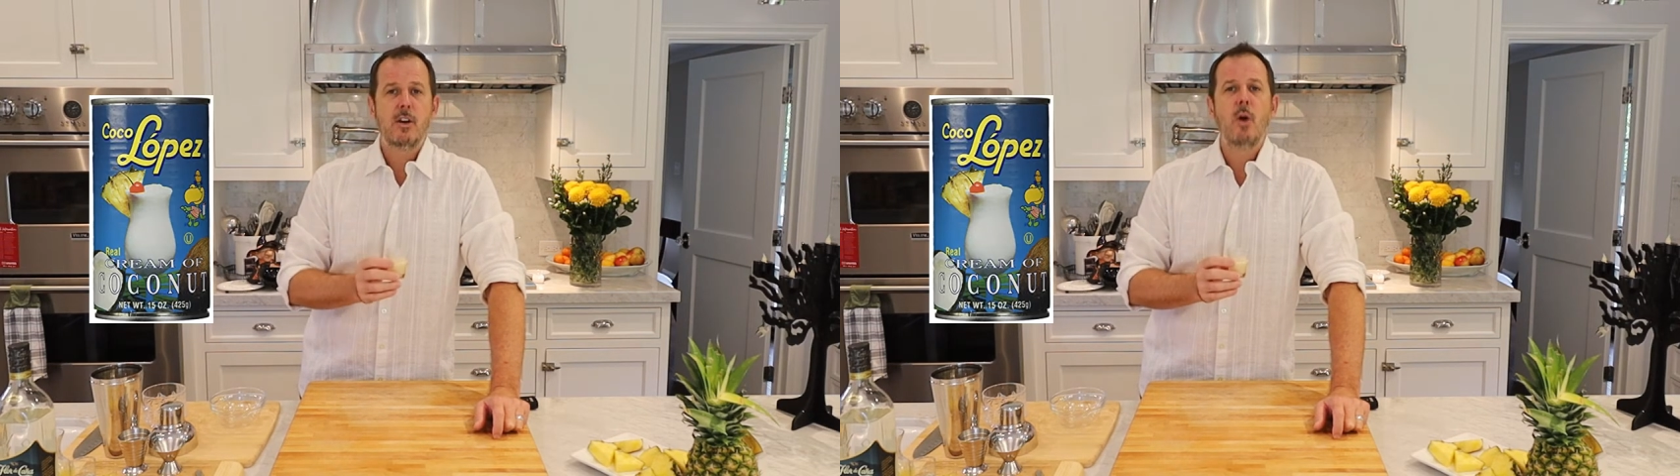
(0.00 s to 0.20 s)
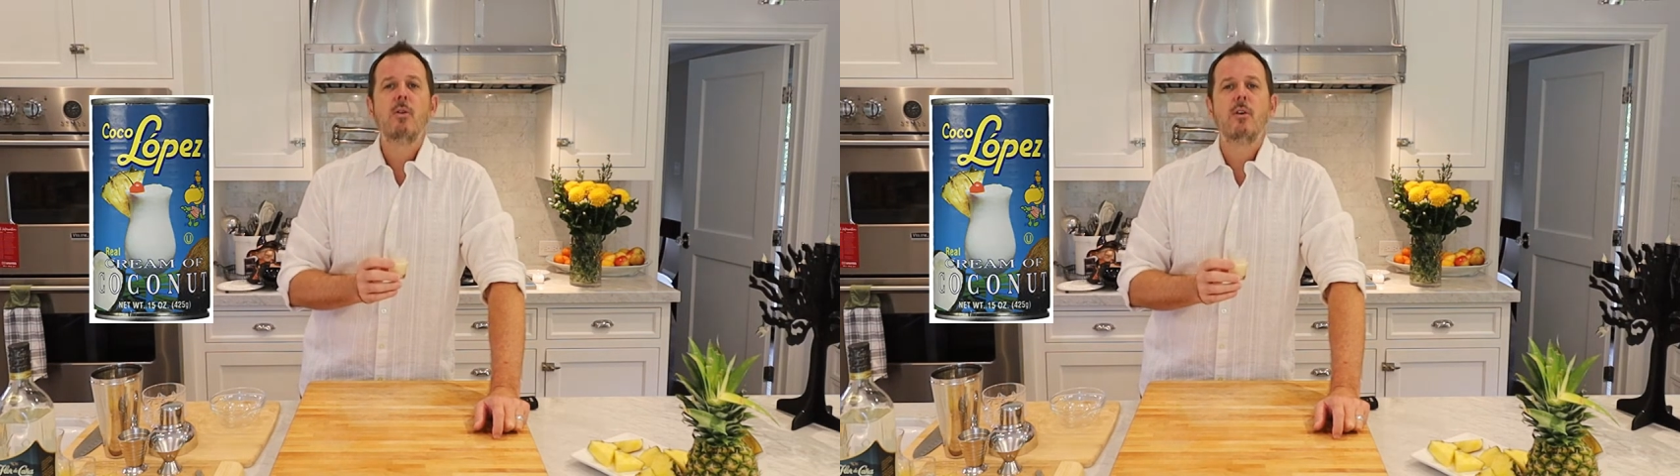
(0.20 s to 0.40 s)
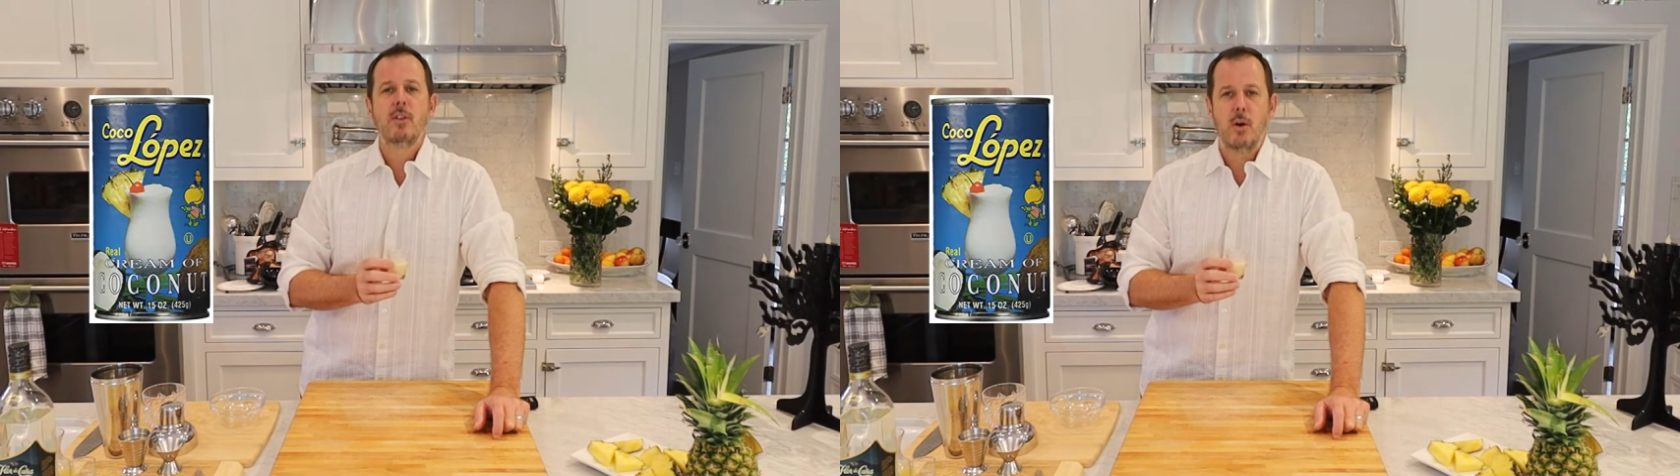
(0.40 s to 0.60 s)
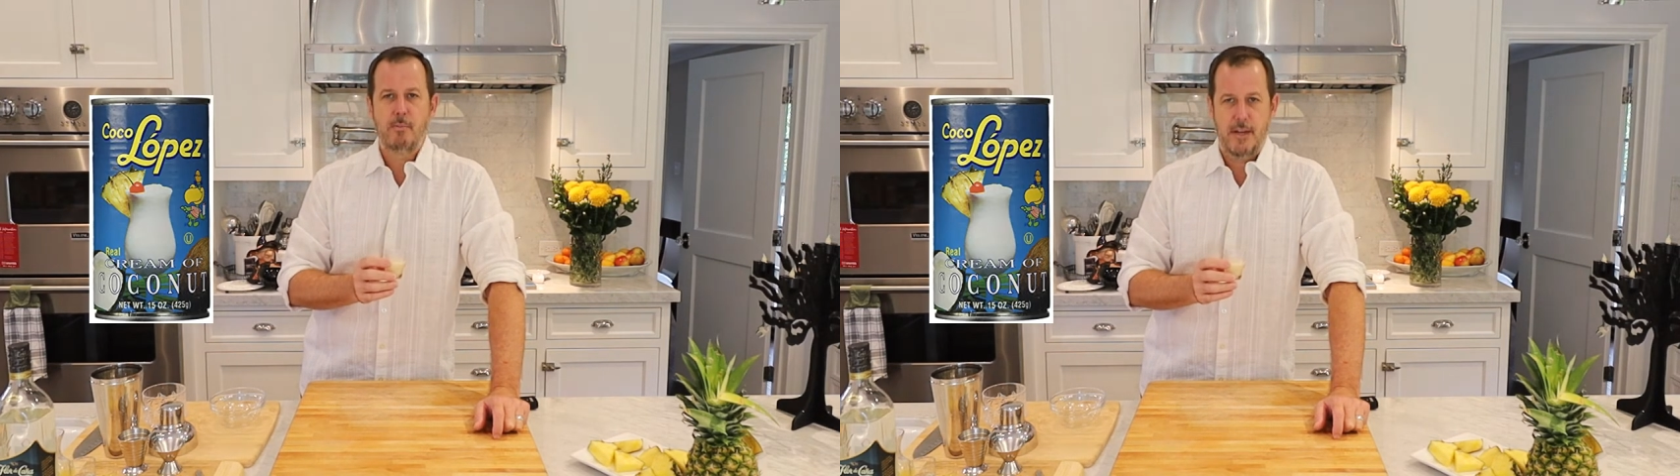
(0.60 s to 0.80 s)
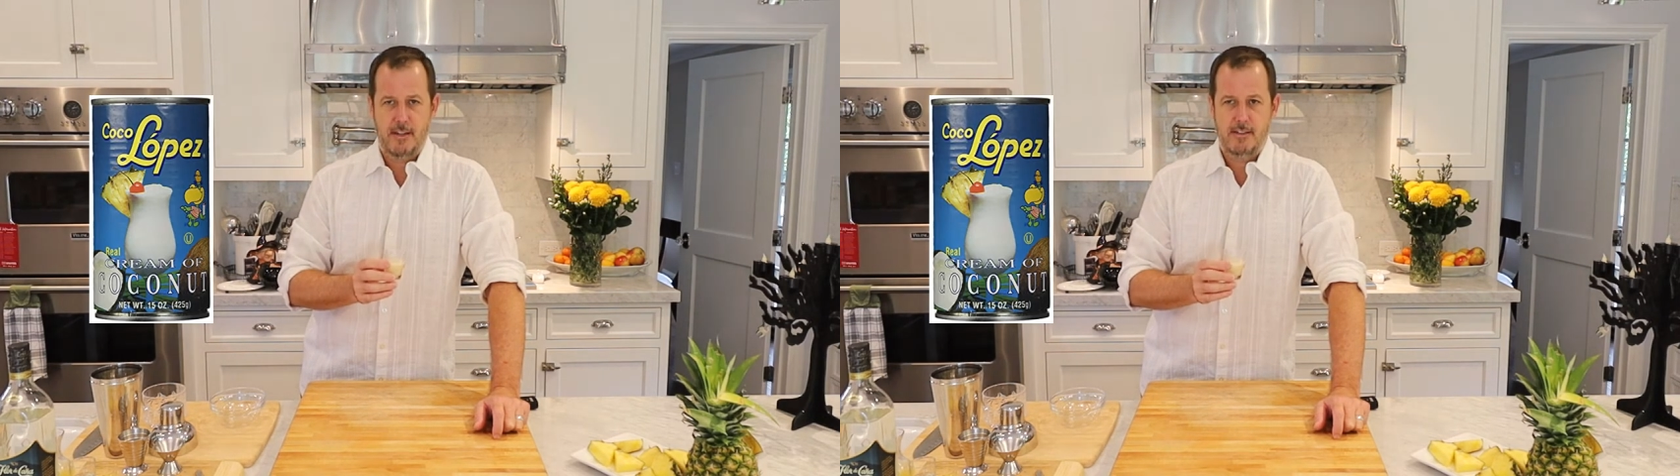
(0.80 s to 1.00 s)
Coco
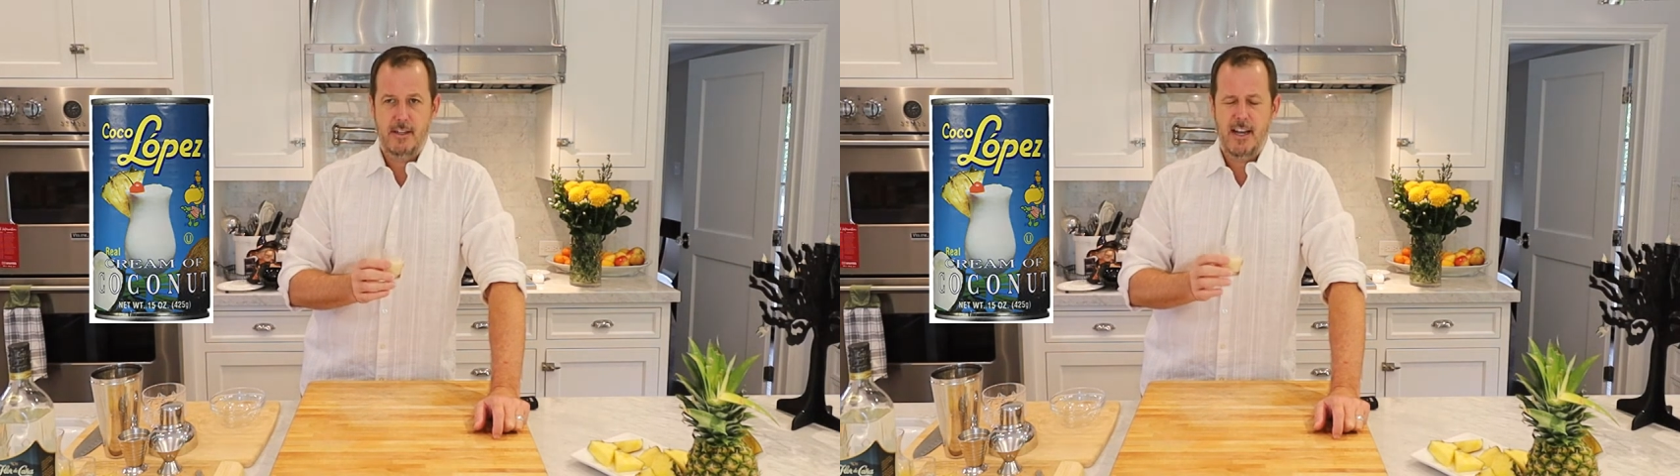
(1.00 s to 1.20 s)
Lopez.